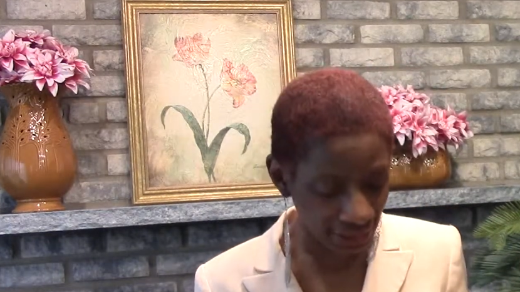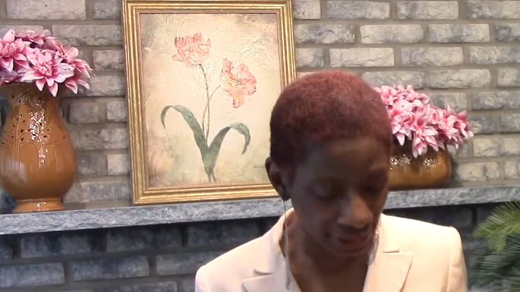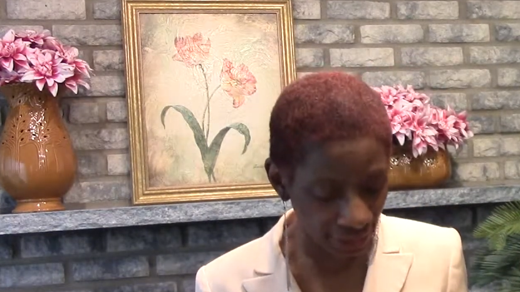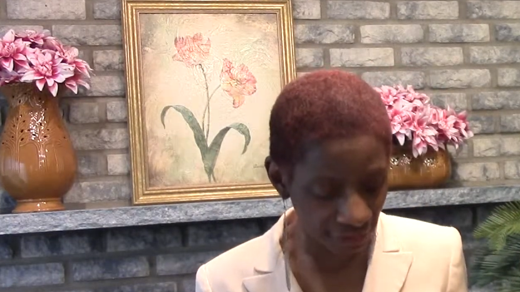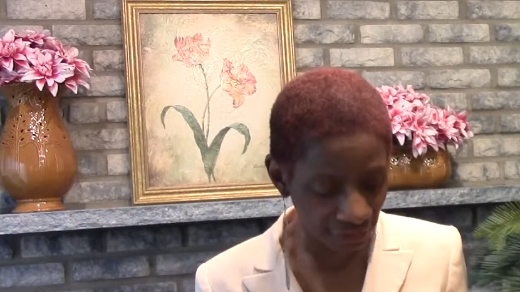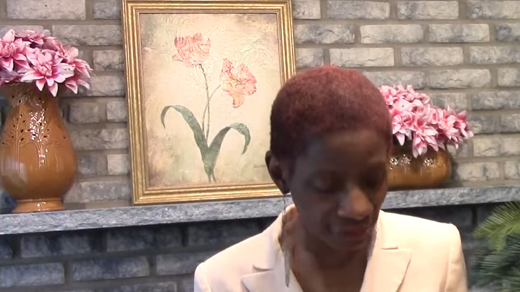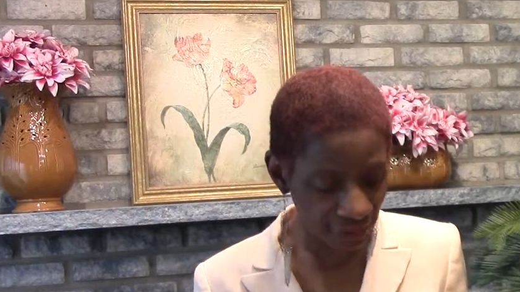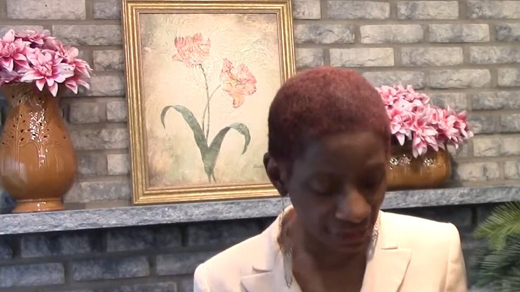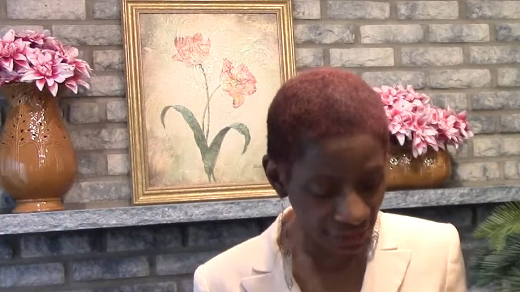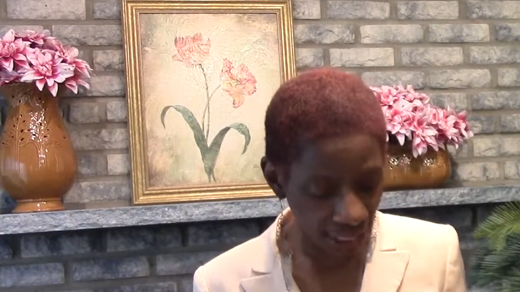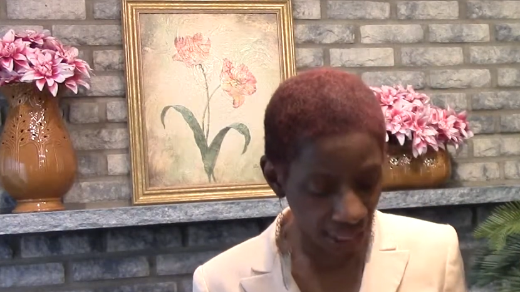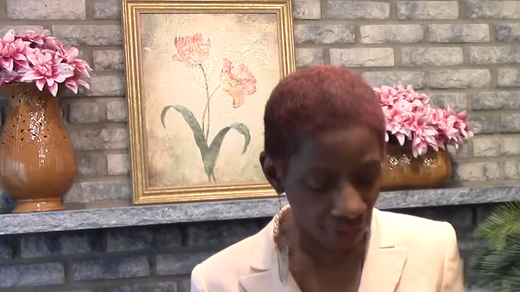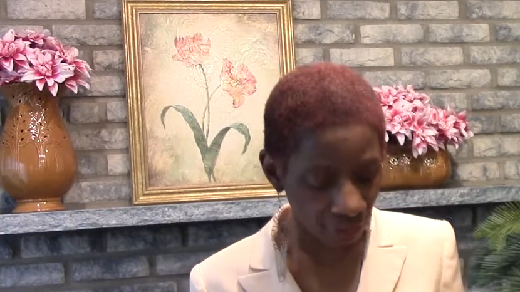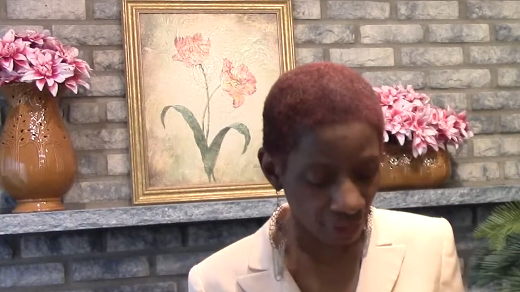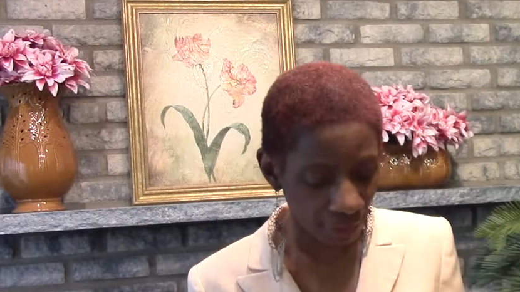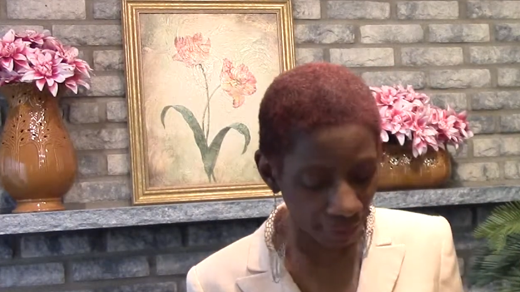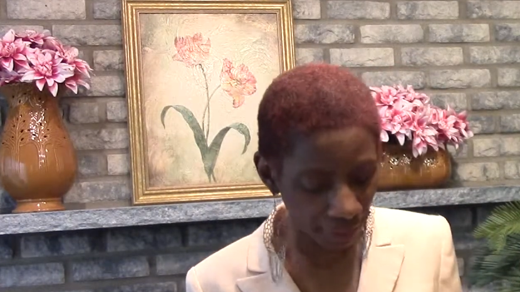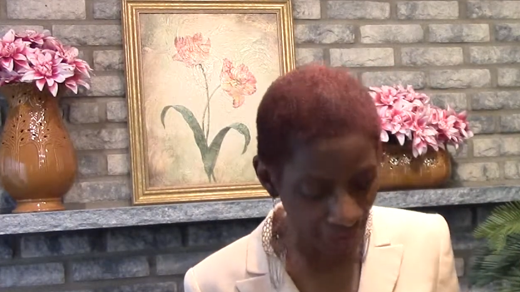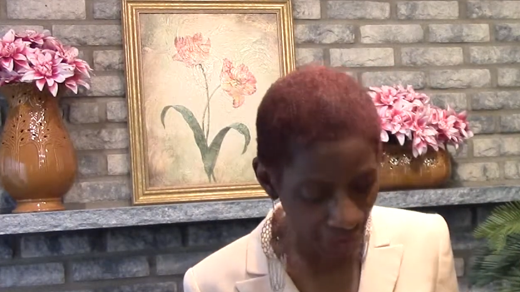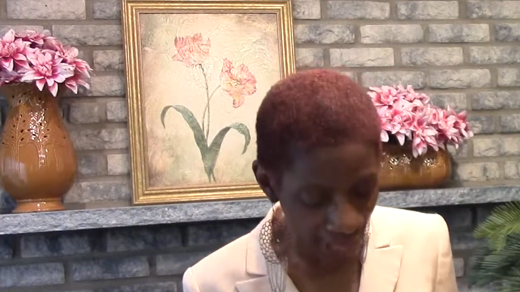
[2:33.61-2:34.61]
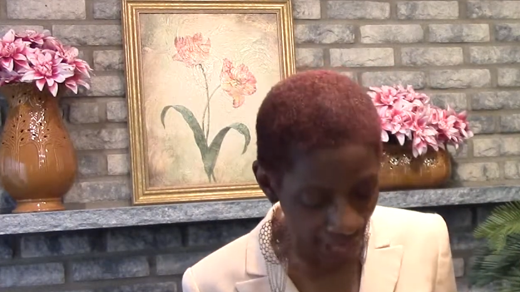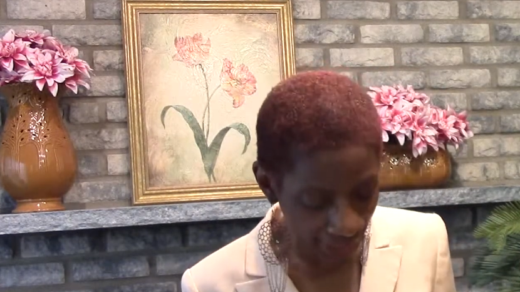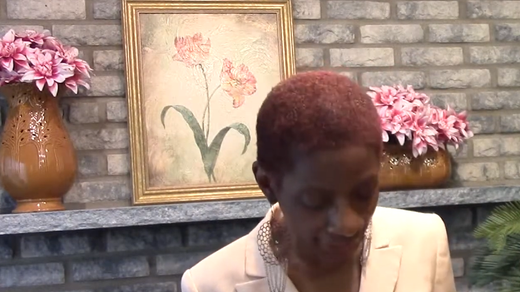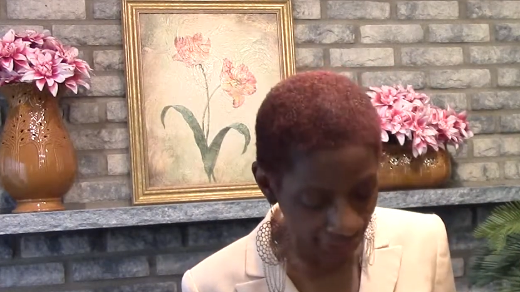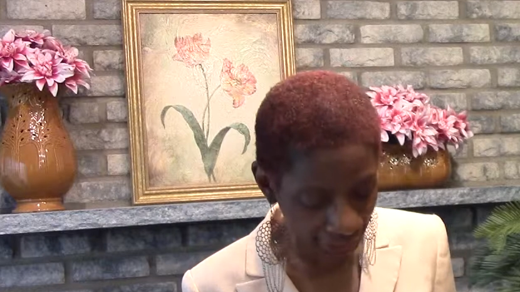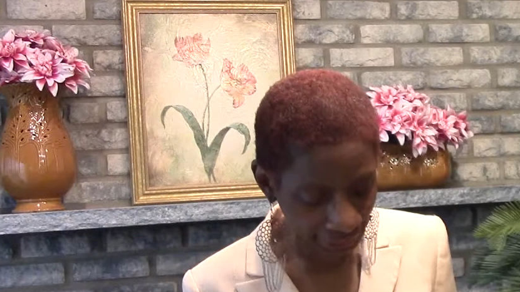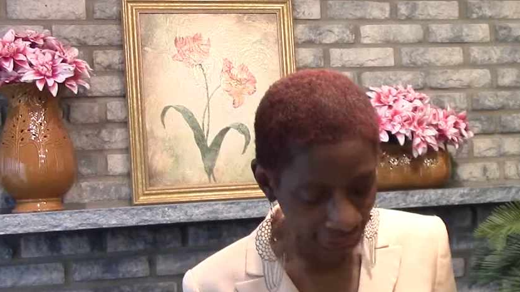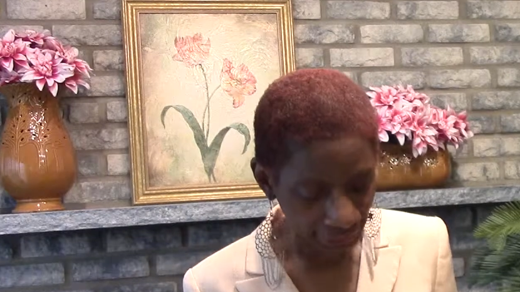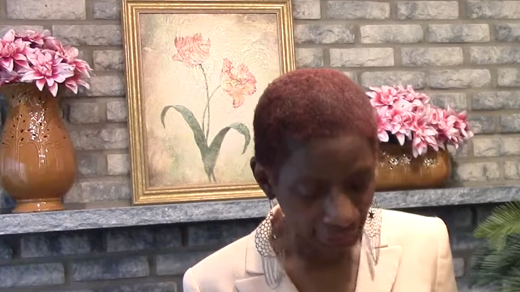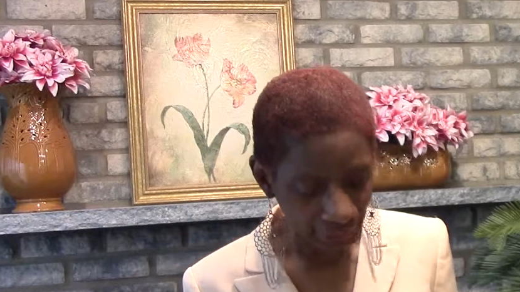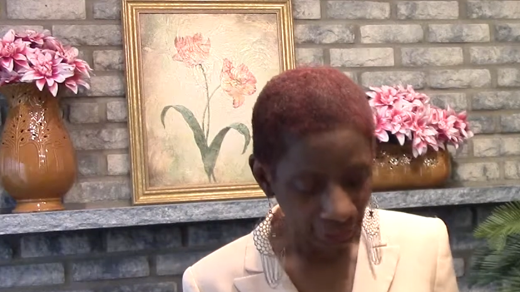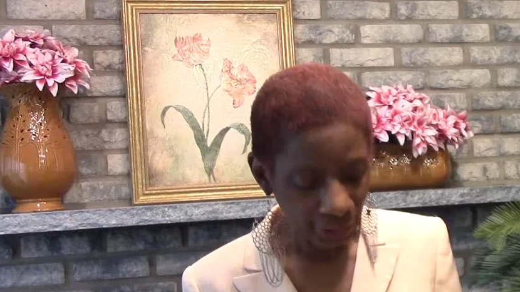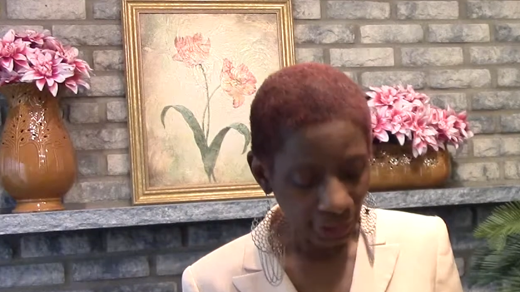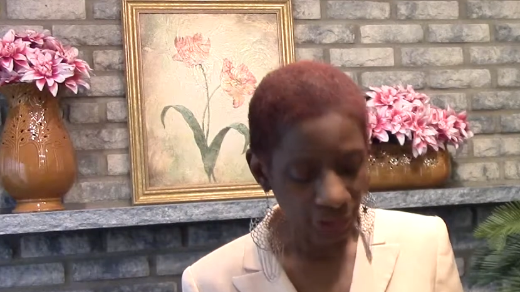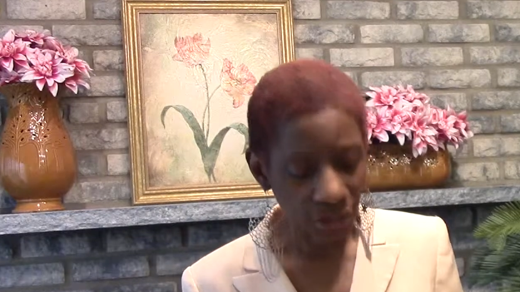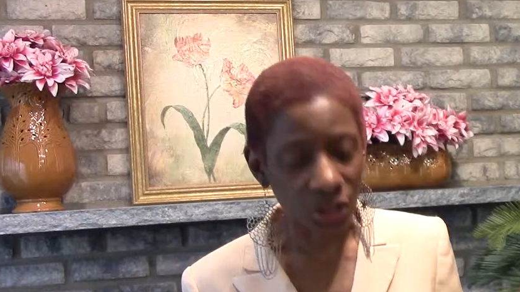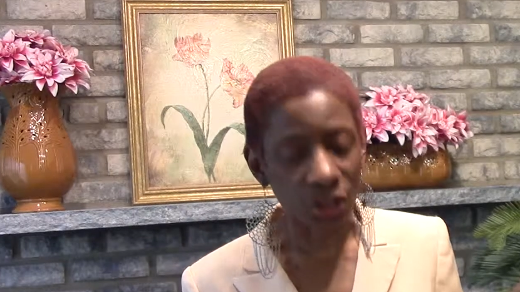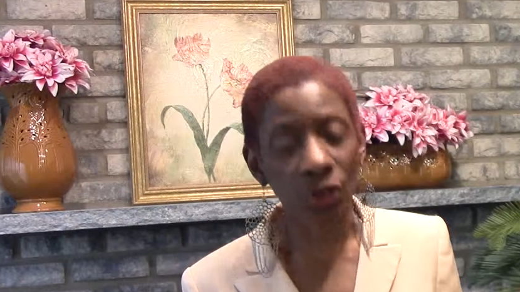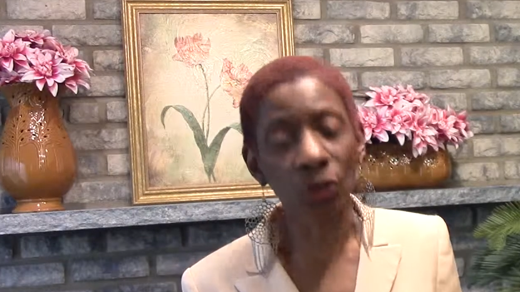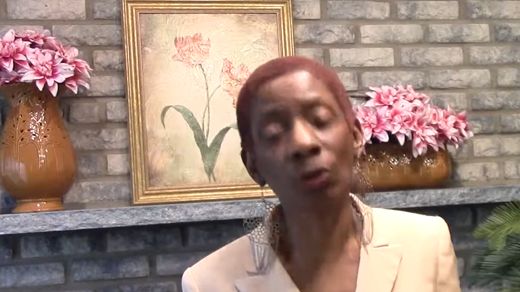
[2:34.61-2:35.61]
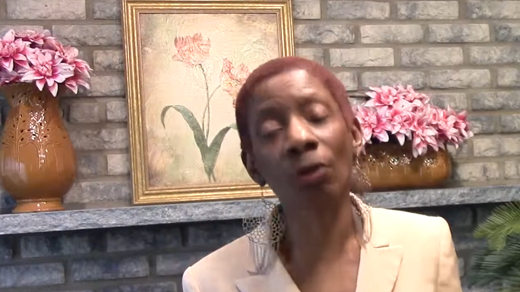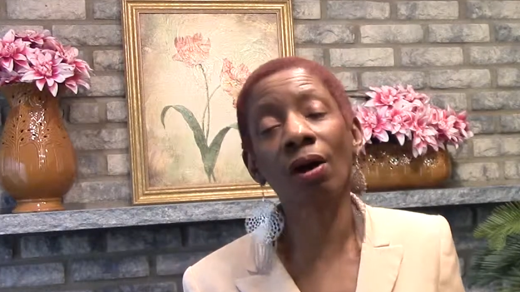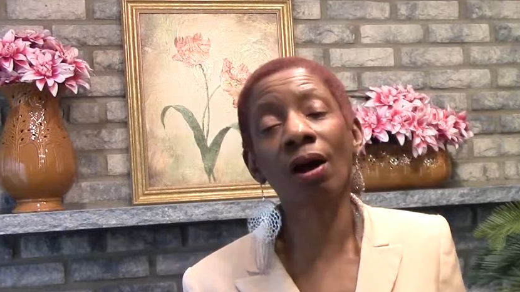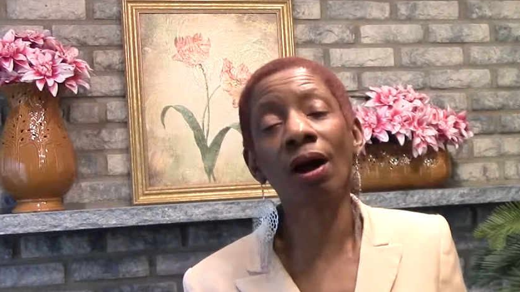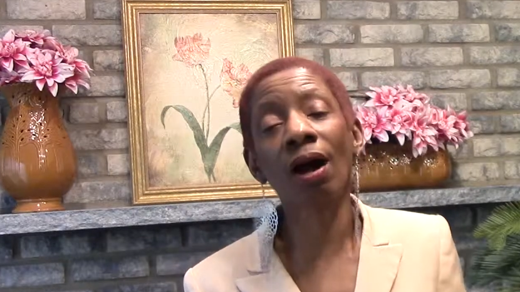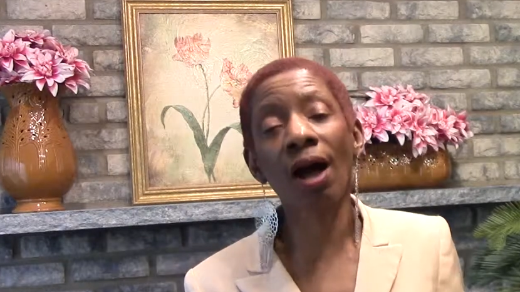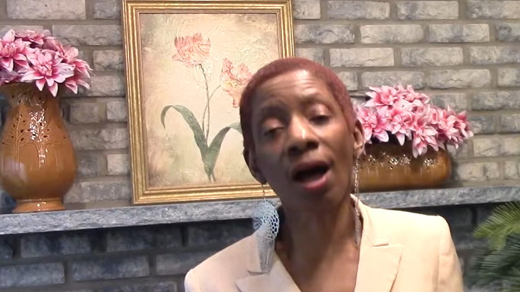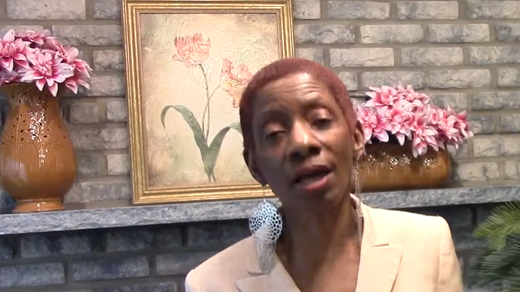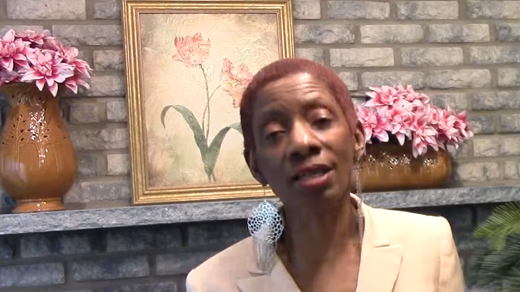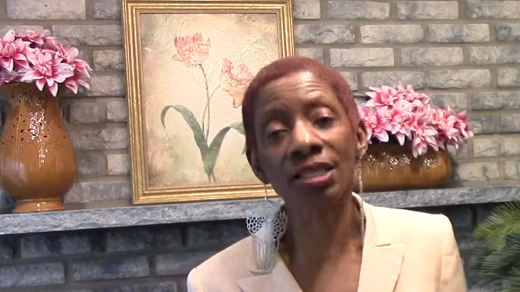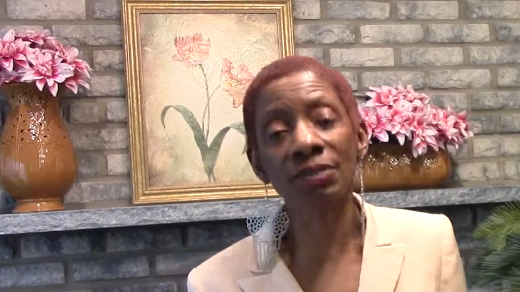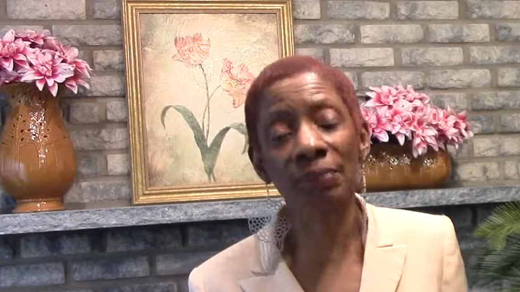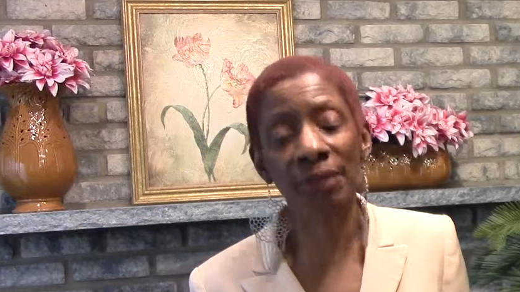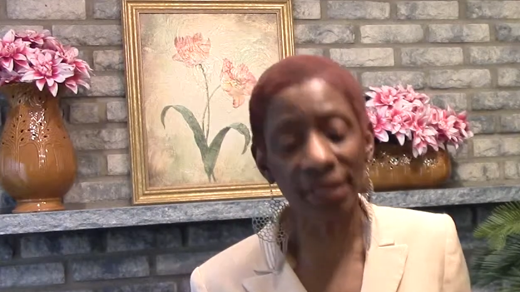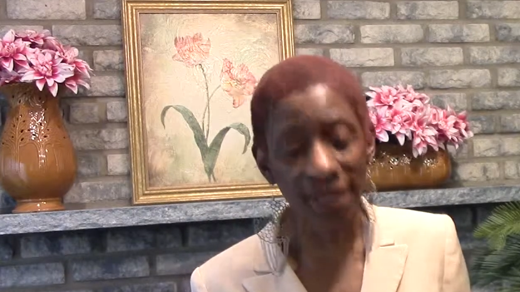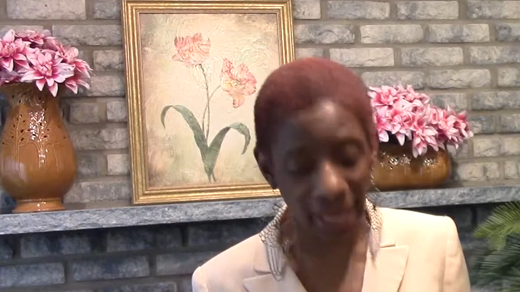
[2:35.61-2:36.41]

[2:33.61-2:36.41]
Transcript: give Sarah back to her husband